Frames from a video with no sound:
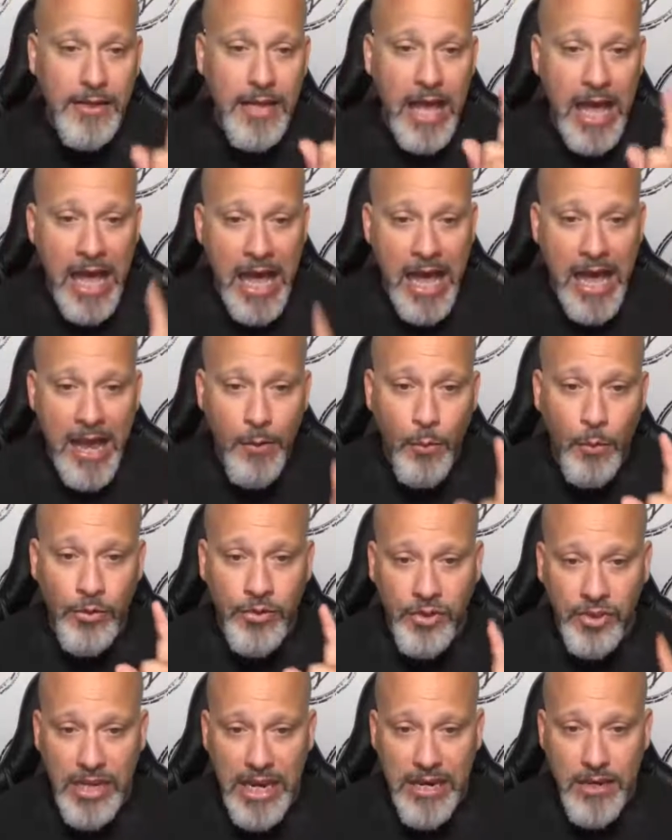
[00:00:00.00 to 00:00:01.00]
I will
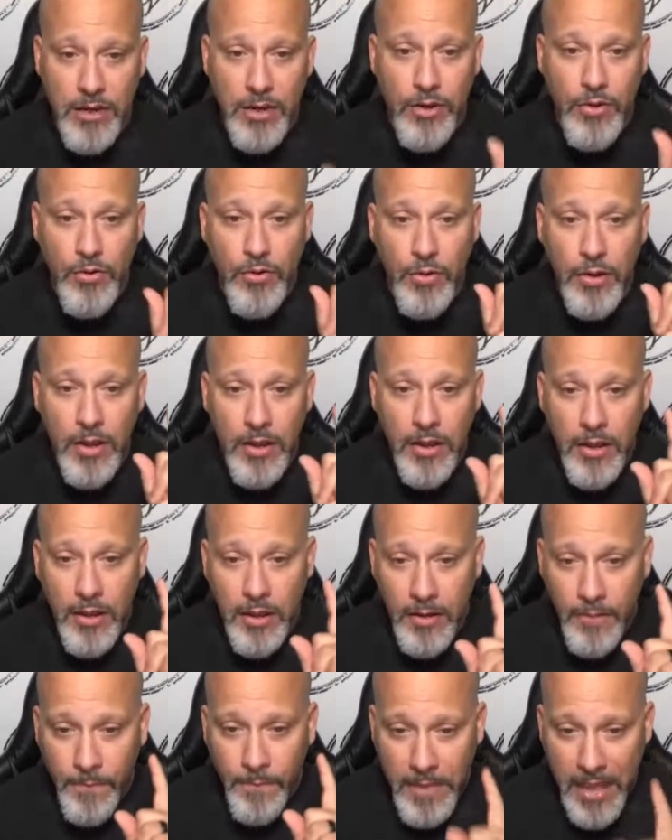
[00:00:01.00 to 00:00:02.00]
send you
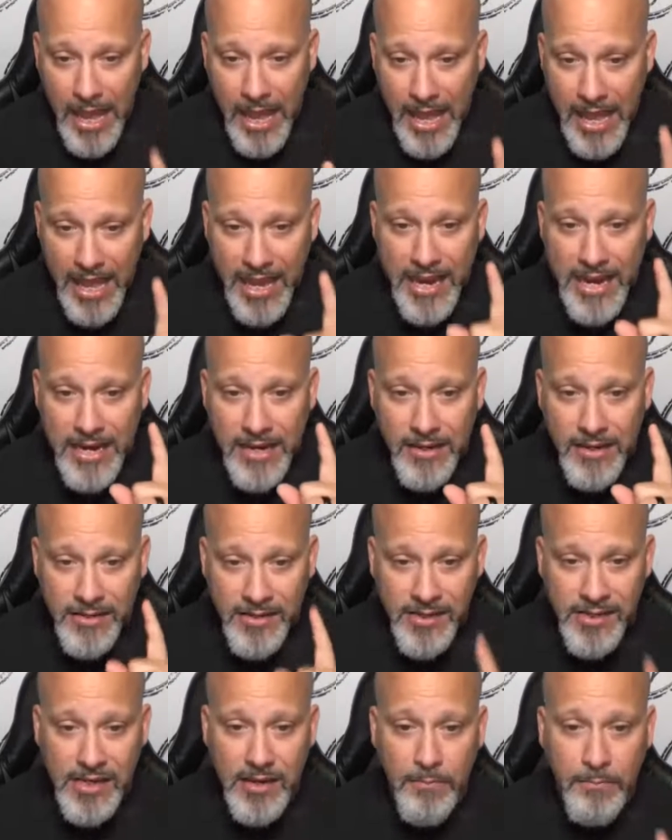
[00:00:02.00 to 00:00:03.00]
9
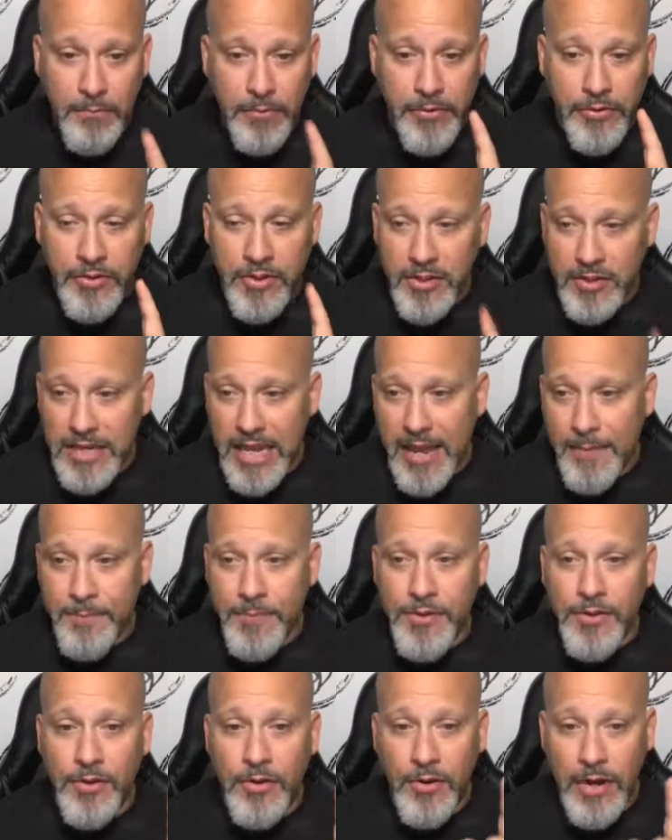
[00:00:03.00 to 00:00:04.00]
simple
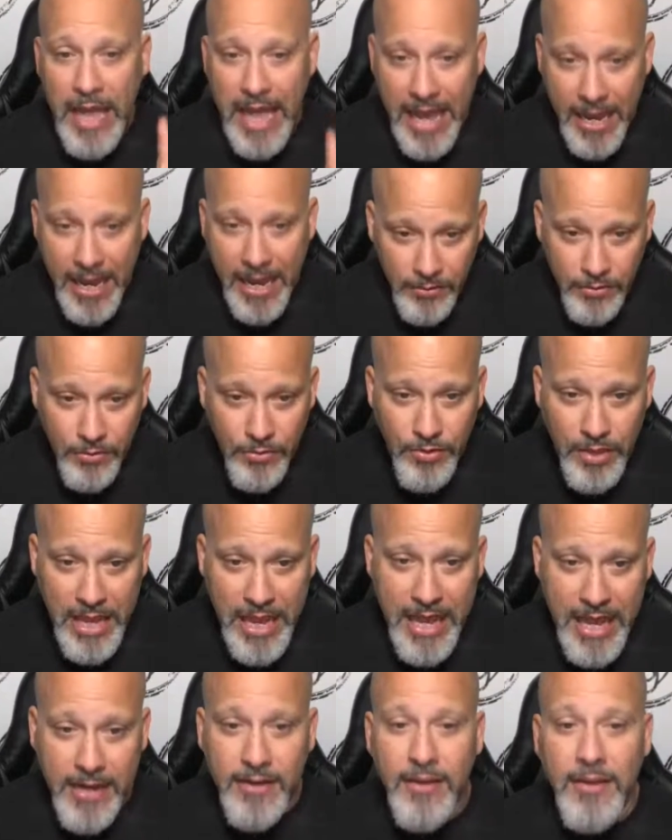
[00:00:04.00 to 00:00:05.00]
steps on how to do
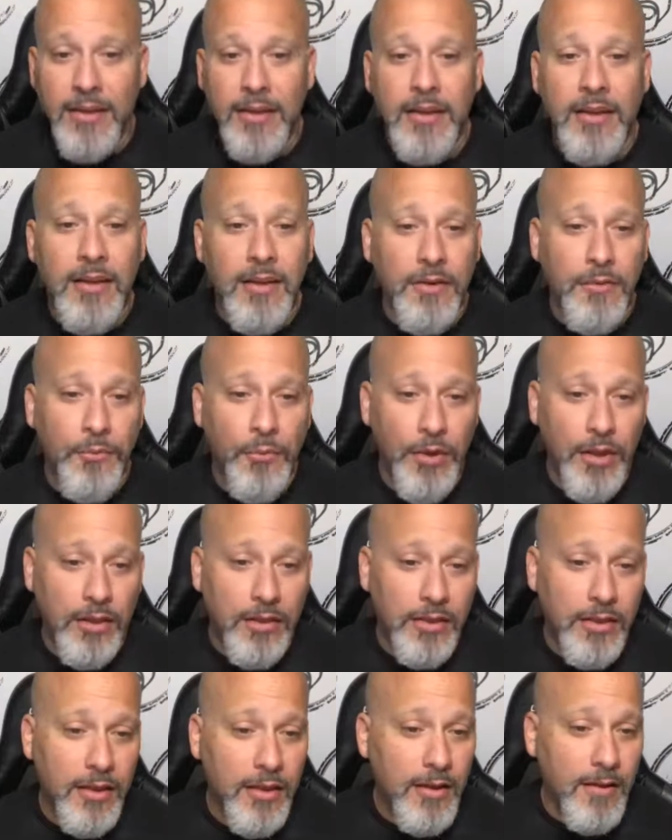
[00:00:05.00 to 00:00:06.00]
that
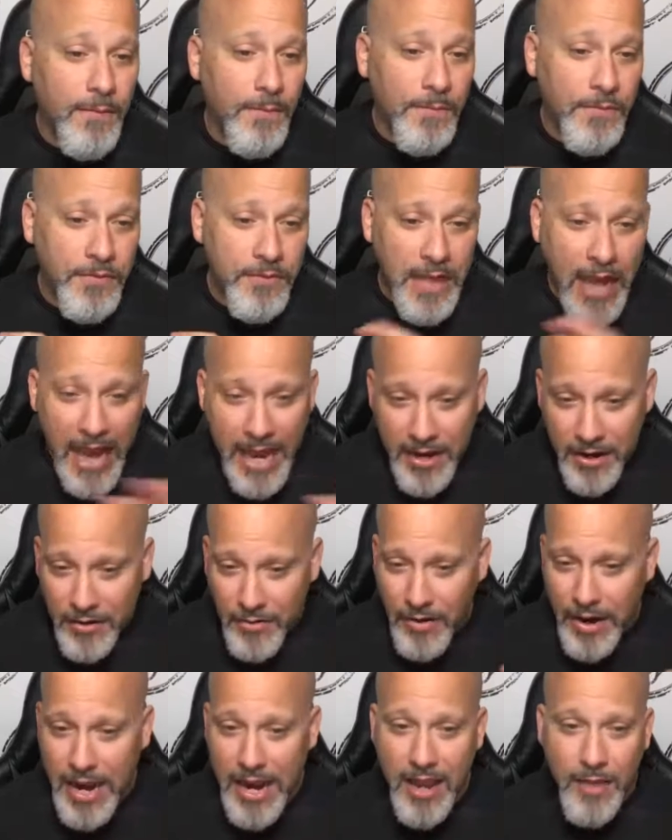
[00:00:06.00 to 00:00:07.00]
with
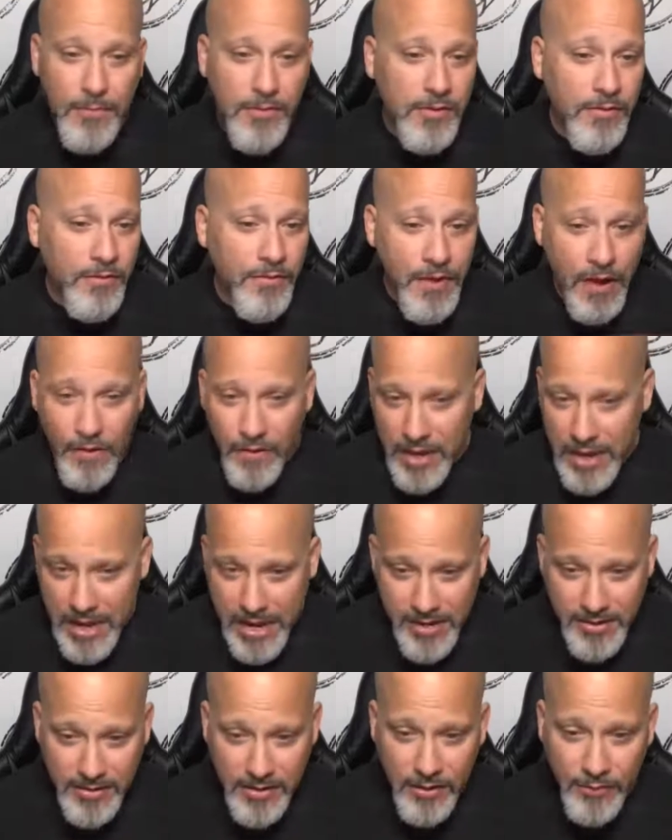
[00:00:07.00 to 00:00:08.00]
diagrams, very
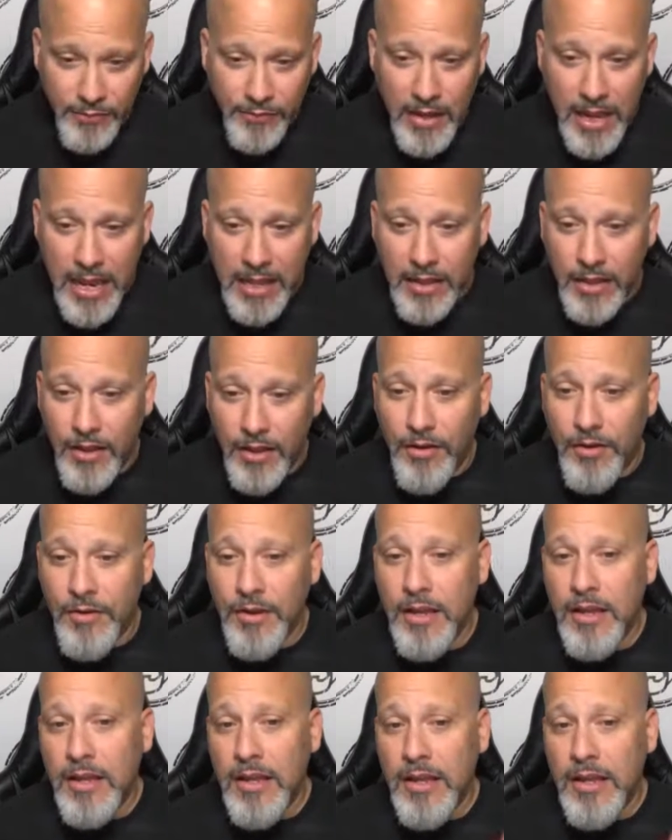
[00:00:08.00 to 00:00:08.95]
easy to follow.